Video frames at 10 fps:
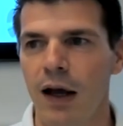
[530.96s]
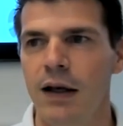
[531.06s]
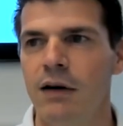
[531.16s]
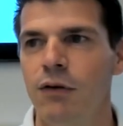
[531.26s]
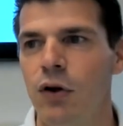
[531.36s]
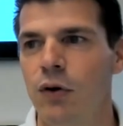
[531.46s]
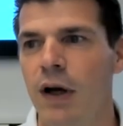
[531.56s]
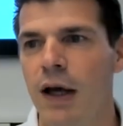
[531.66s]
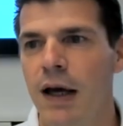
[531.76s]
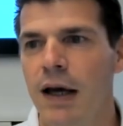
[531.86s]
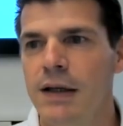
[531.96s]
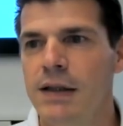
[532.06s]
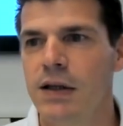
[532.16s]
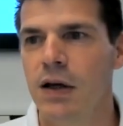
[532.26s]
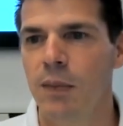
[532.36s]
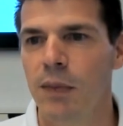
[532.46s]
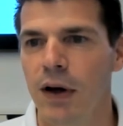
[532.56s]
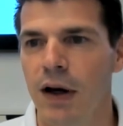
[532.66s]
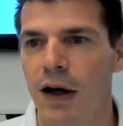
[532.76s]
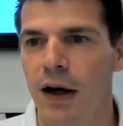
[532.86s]
I'll leave you
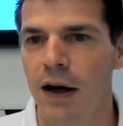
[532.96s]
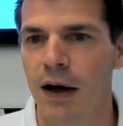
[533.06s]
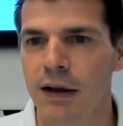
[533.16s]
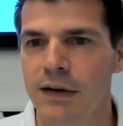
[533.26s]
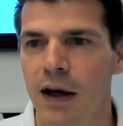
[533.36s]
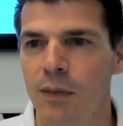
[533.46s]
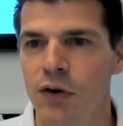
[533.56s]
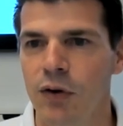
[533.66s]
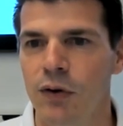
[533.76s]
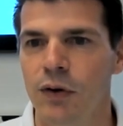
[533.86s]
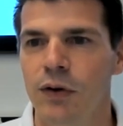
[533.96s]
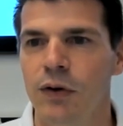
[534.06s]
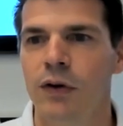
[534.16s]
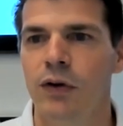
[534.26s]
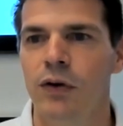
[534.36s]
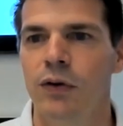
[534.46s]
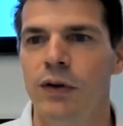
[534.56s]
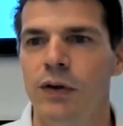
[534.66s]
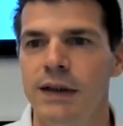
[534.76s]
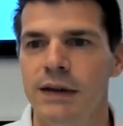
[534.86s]
some time to
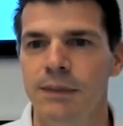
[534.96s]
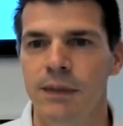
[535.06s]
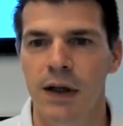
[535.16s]
do this.